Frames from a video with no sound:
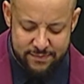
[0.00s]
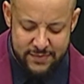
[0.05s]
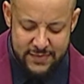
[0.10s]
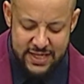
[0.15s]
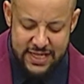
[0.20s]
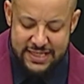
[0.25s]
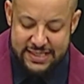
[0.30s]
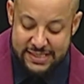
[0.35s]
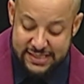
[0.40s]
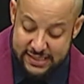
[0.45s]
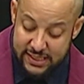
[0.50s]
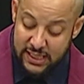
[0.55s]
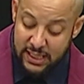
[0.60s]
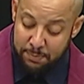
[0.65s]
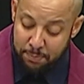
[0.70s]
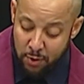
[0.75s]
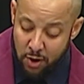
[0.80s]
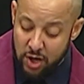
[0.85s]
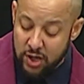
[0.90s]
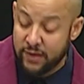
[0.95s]
It's still a
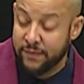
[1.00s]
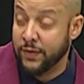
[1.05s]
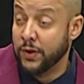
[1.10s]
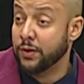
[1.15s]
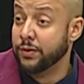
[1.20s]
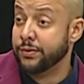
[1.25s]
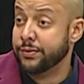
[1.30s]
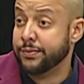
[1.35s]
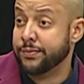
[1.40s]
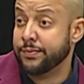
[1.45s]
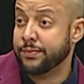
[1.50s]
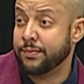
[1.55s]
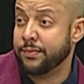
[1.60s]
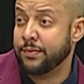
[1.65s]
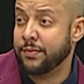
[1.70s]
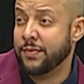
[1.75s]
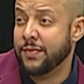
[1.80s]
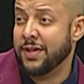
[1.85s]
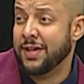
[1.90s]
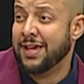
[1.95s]
part of you,
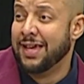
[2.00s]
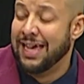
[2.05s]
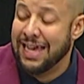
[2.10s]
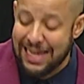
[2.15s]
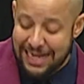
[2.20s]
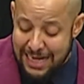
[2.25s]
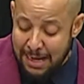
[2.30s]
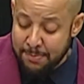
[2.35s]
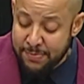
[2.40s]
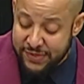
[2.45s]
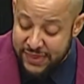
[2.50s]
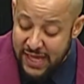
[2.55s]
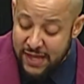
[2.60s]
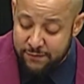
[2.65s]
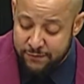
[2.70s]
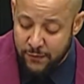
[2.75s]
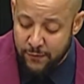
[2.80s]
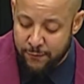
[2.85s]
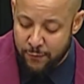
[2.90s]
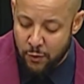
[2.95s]
and I'm
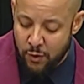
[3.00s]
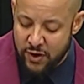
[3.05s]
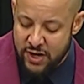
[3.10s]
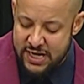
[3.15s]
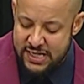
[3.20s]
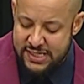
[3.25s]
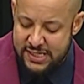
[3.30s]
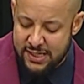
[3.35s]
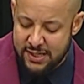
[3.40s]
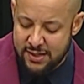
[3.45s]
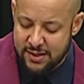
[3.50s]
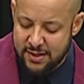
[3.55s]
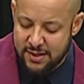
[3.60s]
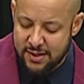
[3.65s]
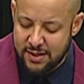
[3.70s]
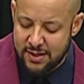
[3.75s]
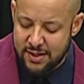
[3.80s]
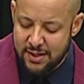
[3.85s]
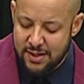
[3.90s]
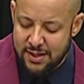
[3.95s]
thankful for it,
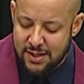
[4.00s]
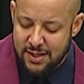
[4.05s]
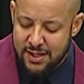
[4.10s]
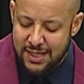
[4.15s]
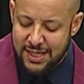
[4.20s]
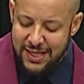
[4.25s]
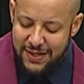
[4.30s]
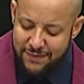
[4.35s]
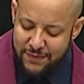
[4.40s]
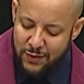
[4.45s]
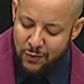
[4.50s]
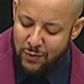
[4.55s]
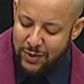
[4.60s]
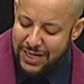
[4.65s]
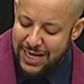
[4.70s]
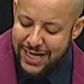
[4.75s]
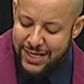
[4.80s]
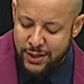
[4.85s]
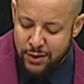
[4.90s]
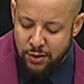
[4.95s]
even when
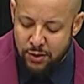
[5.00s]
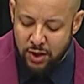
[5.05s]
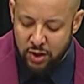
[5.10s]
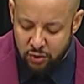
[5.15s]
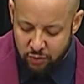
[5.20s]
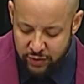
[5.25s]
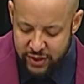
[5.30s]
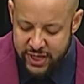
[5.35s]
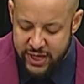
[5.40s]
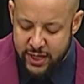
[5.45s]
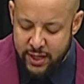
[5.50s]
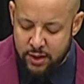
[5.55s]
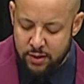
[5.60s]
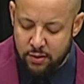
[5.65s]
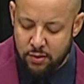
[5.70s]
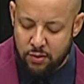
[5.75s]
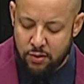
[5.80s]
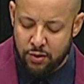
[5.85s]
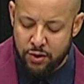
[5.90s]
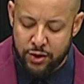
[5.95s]
I don't agree
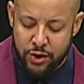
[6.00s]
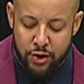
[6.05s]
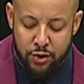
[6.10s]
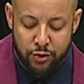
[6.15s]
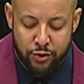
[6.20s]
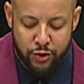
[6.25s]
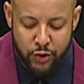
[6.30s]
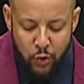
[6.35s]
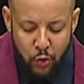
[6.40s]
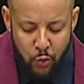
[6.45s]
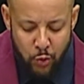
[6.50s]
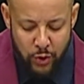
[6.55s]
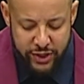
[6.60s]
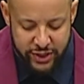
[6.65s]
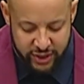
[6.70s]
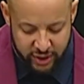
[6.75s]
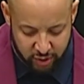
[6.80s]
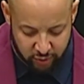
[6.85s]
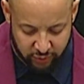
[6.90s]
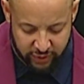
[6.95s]
or know you
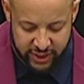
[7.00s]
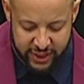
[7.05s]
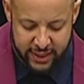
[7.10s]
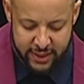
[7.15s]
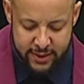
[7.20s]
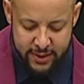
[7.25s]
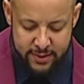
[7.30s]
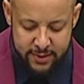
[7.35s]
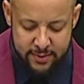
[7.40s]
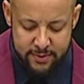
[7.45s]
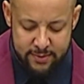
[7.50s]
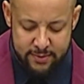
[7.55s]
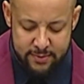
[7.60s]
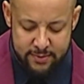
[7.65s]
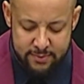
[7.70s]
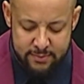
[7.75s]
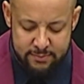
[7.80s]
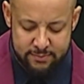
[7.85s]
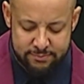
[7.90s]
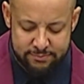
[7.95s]
wouldn't agree,
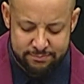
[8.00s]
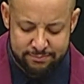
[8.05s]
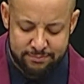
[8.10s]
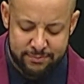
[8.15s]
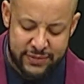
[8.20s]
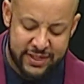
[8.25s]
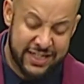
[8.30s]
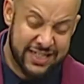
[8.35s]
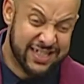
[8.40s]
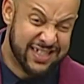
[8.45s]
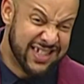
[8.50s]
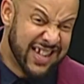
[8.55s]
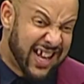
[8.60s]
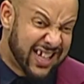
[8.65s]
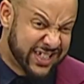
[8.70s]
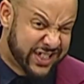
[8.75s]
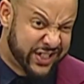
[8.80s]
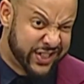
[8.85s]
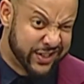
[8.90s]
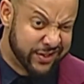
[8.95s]
but it's
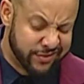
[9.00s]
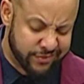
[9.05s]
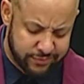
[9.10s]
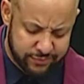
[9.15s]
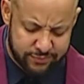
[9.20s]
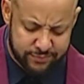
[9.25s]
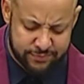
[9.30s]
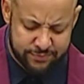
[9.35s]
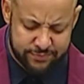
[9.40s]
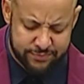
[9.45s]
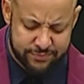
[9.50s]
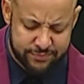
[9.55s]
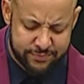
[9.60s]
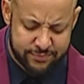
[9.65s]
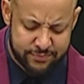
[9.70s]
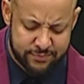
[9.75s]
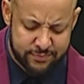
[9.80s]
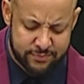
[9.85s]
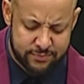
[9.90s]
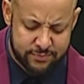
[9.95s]
not you.
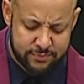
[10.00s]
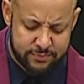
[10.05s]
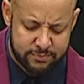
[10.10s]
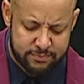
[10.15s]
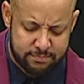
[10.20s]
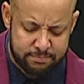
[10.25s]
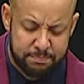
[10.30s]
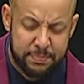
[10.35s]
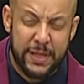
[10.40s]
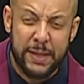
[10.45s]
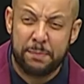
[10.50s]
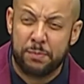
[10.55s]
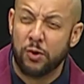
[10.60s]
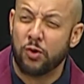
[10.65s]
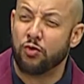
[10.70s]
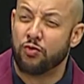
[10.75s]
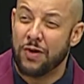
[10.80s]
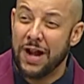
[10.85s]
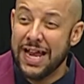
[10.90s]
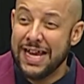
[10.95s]

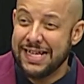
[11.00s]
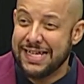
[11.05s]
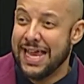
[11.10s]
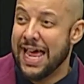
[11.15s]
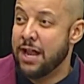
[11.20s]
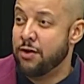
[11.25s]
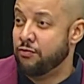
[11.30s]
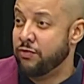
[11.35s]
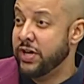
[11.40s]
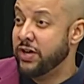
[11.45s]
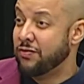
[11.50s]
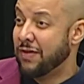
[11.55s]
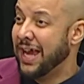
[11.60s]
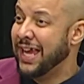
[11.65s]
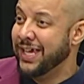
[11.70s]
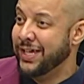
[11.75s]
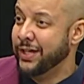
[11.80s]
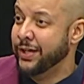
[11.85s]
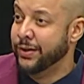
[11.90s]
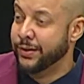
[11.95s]
People write and
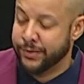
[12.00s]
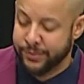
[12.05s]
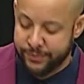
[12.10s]
rewrite you.